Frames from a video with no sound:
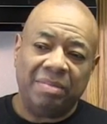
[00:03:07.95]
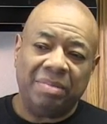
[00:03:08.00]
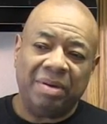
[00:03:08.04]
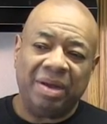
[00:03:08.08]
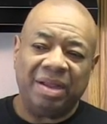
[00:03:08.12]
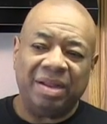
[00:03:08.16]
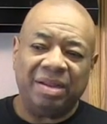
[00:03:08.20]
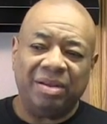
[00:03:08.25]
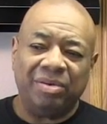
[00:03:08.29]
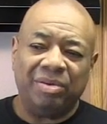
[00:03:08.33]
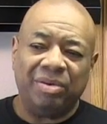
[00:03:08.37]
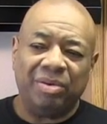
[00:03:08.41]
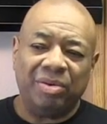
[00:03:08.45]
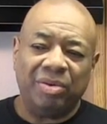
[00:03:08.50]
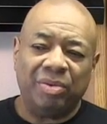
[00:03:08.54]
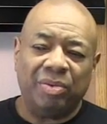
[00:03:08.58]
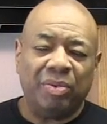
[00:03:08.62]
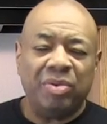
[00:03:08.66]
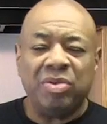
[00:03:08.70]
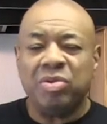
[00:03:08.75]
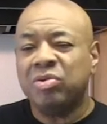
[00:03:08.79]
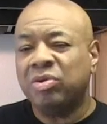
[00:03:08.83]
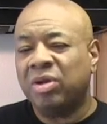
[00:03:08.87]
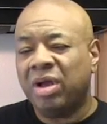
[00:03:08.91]
But
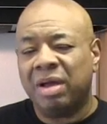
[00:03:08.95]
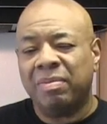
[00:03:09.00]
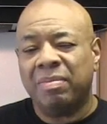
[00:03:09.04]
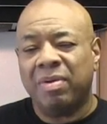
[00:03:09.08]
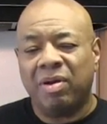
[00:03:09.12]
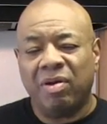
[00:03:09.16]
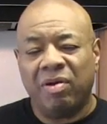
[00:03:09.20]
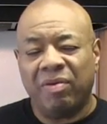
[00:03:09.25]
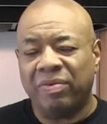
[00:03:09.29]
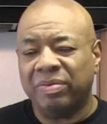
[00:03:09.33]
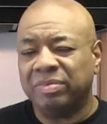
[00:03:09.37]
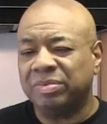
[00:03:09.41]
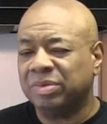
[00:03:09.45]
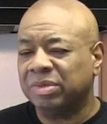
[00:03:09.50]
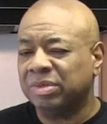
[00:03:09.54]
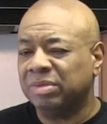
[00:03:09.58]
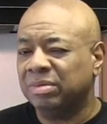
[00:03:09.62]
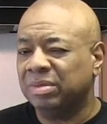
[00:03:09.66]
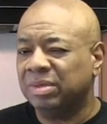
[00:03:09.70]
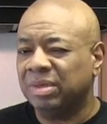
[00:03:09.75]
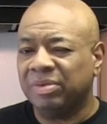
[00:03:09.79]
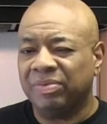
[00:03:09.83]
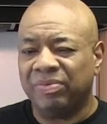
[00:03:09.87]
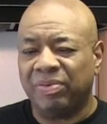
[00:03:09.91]
when you come home
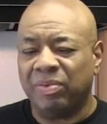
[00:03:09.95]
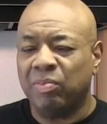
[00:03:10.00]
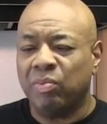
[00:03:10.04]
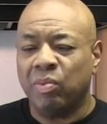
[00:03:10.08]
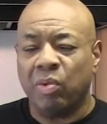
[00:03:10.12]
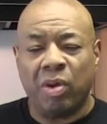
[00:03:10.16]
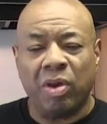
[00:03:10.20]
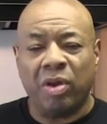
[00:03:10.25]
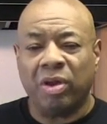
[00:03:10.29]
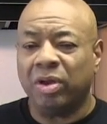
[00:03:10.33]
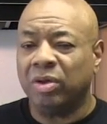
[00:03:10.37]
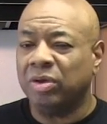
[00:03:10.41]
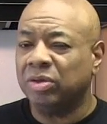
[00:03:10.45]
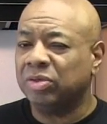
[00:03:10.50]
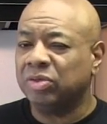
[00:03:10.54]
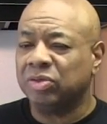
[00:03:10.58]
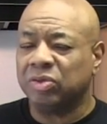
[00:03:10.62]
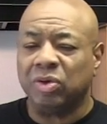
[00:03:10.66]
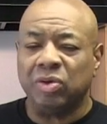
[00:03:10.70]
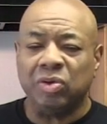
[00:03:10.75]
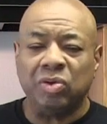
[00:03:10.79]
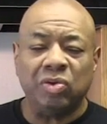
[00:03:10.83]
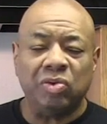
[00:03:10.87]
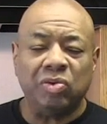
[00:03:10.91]
from work or
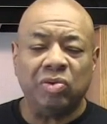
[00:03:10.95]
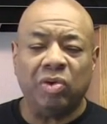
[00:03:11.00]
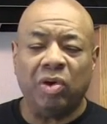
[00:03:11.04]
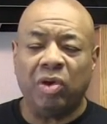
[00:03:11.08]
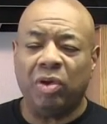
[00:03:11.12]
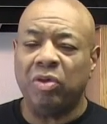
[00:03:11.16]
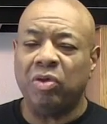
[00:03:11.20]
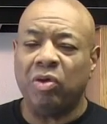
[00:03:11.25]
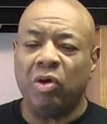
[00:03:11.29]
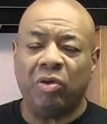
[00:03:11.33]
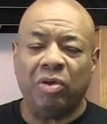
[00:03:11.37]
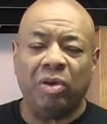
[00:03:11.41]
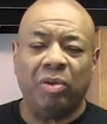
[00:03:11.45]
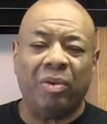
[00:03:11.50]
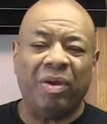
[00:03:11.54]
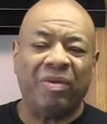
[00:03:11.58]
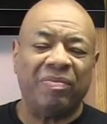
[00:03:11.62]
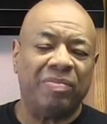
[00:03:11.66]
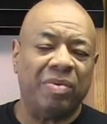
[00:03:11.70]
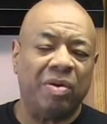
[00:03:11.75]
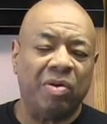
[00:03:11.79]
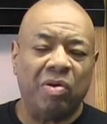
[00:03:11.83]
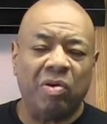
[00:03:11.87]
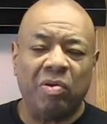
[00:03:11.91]
school, or you're on the
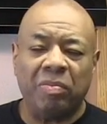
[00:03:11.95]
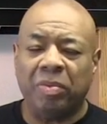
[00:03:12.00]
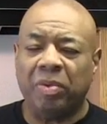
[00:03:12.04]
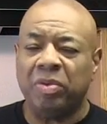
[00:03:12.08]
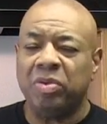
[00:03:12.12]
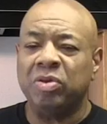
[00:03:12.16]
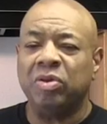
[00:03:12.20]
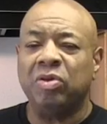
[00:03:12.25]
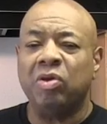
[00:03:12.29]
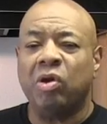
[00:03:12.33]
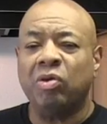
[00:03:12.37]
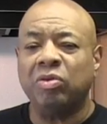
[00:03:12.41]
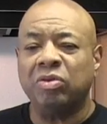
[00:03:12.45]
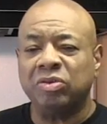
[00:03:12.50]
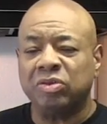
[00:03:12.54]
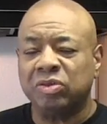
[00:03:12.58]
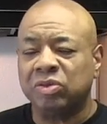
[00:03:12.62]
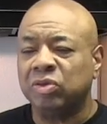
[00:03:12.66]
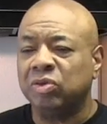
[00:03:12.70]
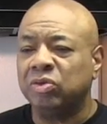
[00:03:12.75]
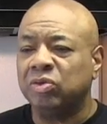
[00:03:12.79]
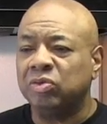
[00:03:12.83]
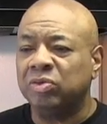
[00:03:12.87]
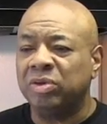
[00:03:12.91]
way from home, or you go to
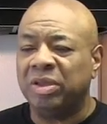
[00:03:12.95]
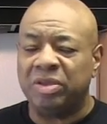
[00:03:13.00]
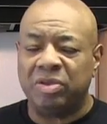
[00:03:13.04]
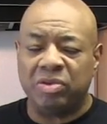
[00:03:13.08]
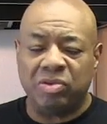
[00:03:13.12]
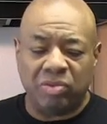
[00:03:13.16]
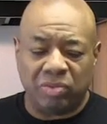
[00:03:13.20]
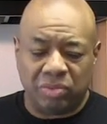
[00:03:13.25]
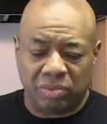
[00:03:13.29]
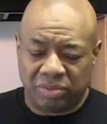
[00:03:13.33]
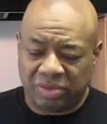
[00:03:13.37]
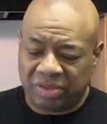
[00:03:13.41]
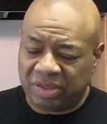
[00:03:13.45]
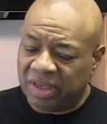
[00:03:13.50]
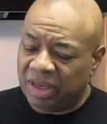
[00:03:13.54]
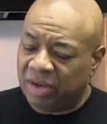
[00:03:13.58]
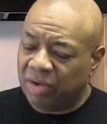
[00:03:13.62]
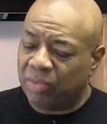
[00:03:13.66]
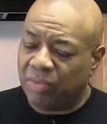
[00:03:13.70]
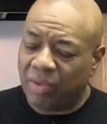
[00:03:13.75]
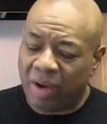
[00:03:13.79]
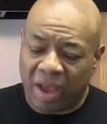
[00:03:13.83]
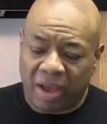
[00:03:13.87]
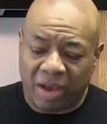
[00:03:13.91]
school and you
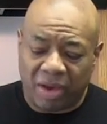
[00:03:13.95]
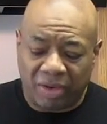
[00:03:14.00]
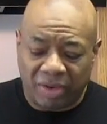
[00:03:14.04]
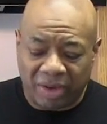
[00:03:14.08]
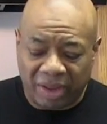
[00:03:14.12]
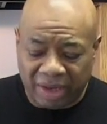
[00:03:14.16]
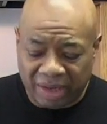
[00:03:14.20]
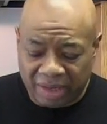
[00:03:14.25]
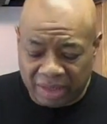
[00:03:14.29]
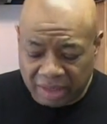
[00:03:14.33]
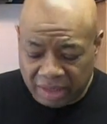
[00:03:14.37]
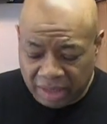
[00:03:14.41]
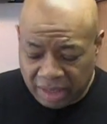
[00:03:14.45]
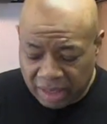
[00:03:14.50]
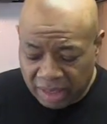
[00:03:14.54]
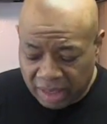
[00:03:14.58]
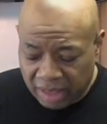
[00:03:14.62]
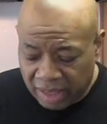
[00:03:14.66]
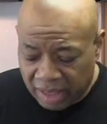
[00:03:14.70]
sitting around and